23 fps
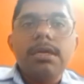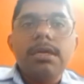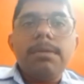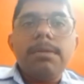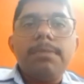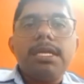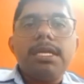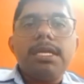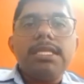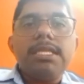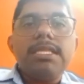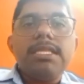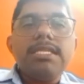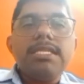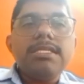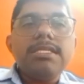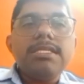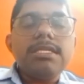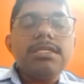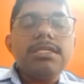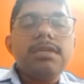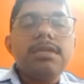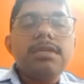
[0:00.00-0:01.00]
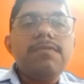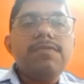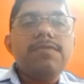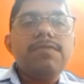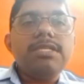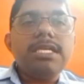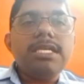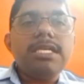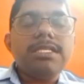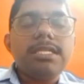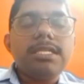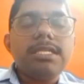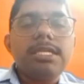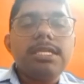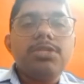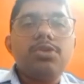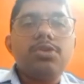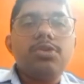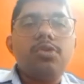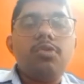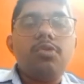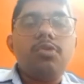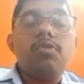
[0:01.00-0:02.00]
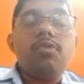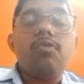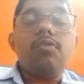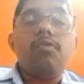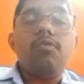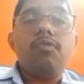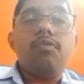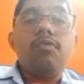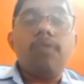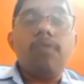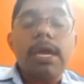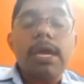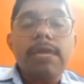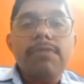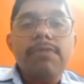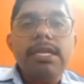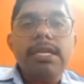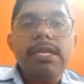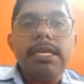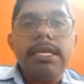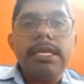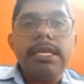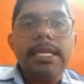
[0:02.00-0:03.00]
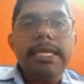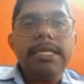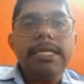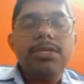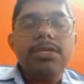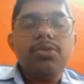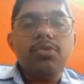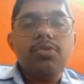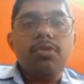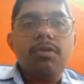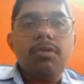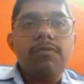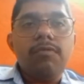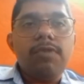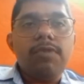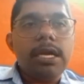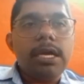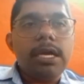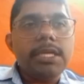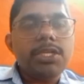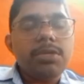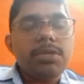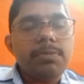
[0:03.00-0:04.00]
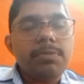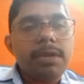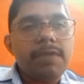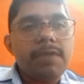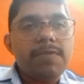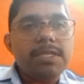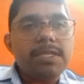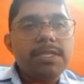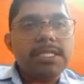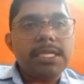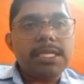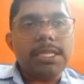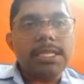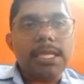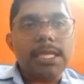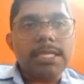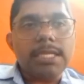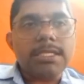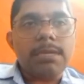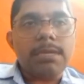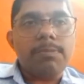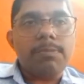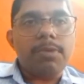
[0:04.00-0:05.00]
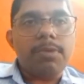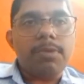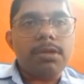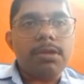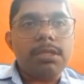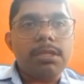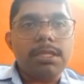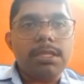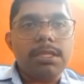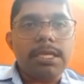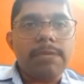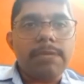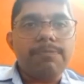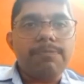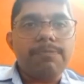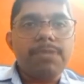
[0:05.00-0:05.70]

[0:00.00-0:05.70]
But in this session we just need to know why we need to go for additive manufacturing. That is the important thing.